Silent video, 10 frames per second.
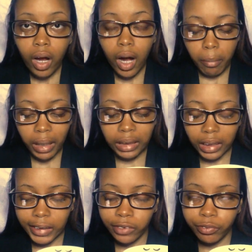
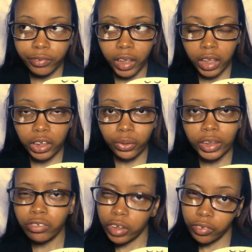Amazing. It's Dunkin'
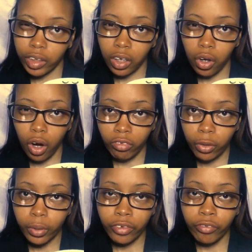Donuts French Vanilla Coffee
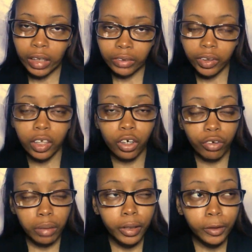with French Vanilla
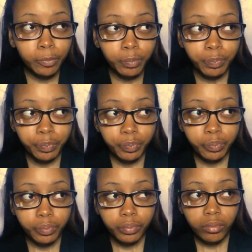Creamer
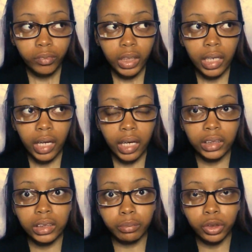
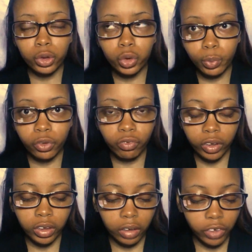and some 2
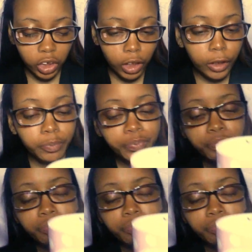spoonfuls of sugar.